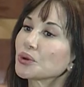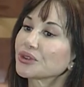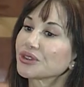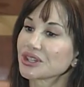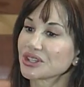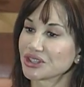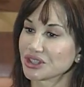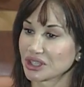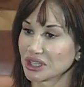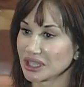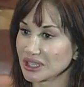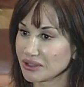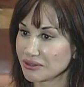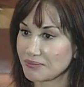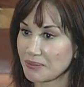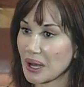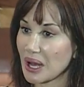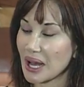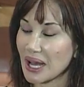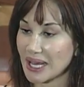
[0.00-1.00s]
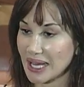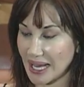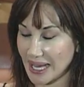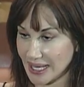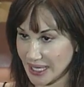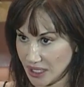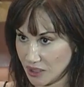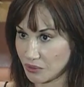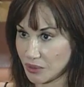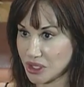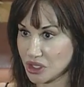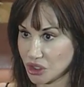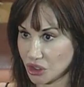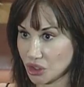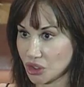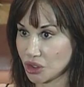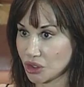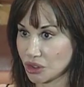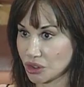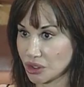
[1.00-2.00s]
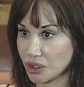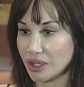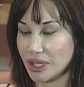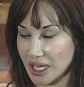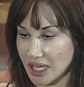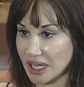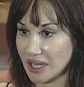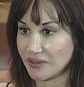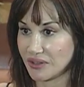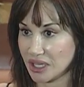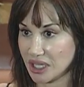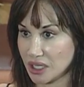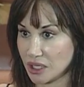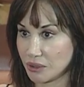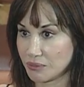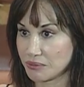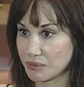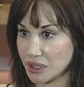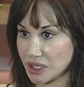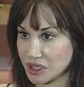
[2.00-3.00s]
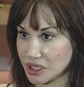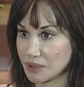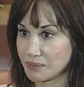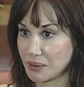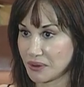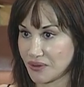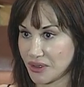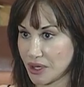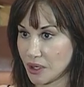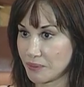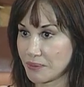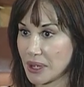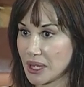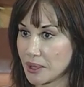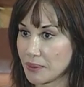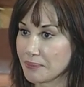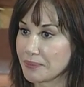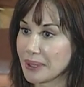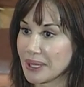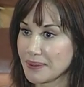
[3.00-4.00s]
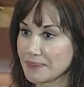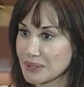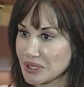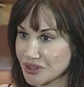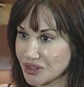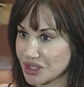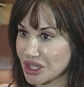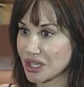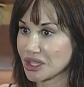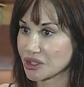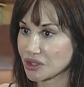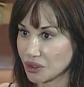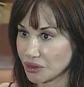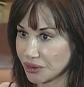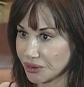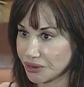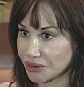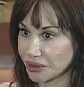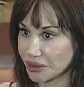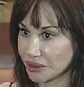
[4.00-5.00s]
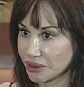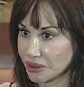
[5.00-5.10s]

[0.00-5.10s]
they should live by, and in return, they gave him the tip of their baby's genitals.